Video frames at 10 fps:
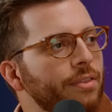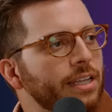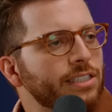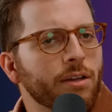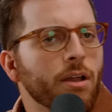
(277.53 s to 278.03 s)
And
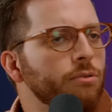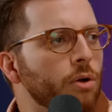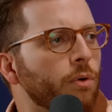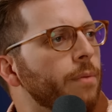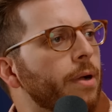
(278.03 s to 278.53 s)
they say, no,
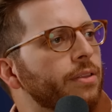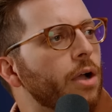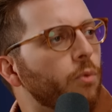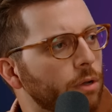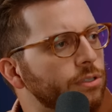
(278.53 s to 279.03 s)
don't worry about
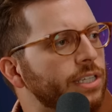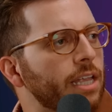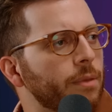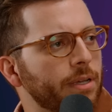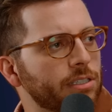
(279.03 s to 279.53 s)
that. We'll
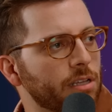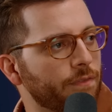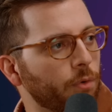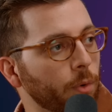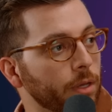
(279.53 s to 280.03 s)
scan the big
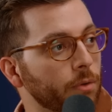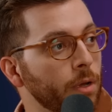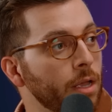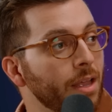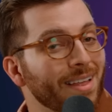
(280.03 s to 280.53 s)
stuff for you.